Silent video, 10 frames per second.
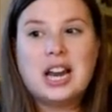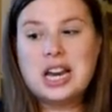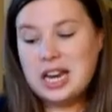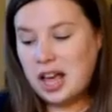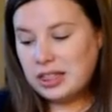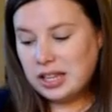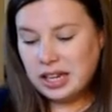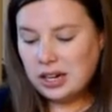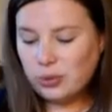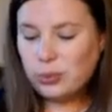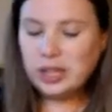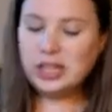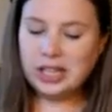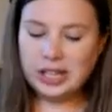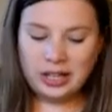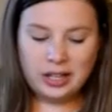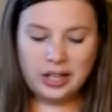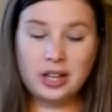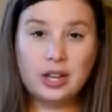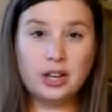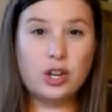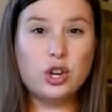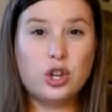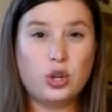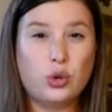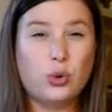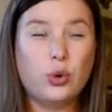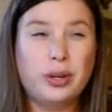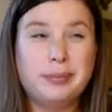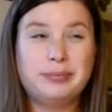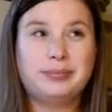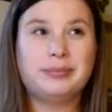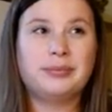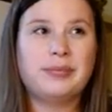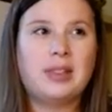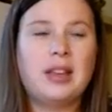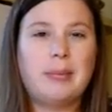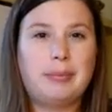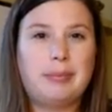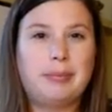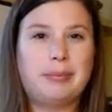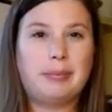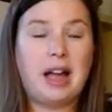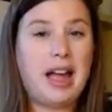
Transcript: nothing really new. I